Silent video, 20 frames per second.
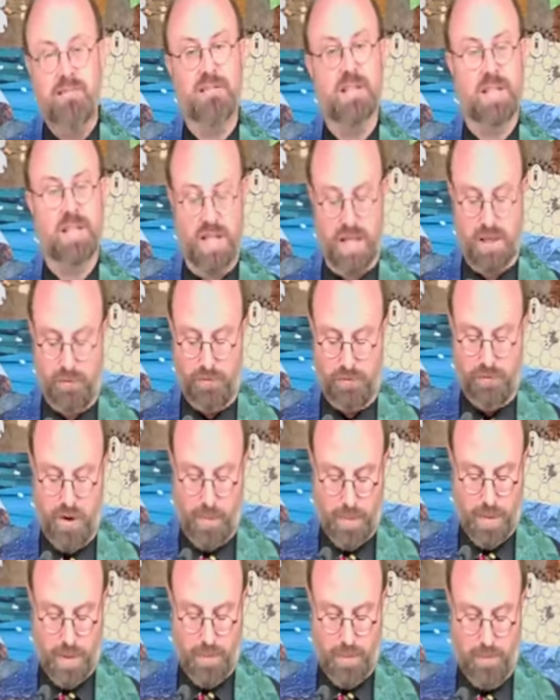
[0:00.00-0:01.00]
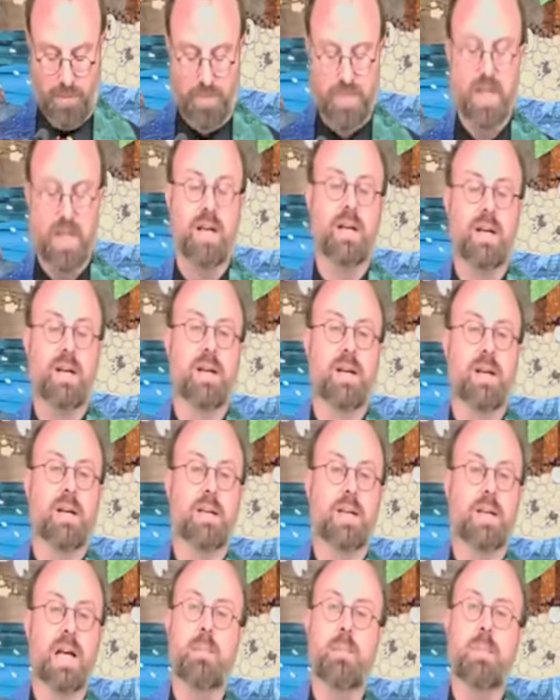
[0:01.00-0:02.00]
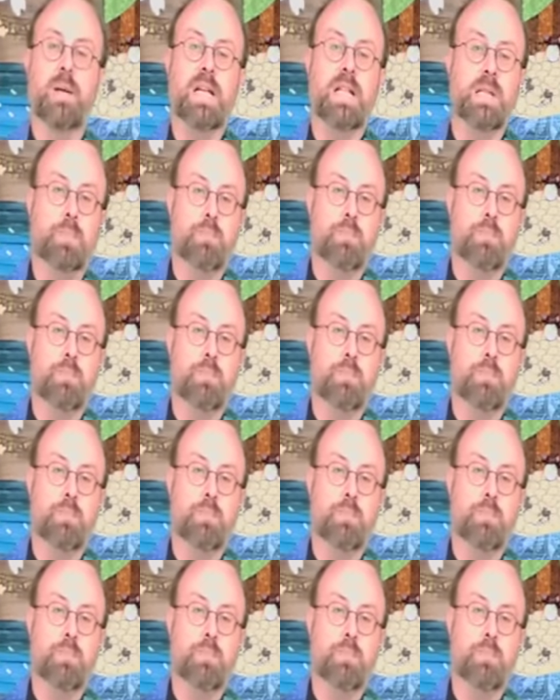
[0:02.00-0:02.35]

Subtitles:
ended up inheriting from them,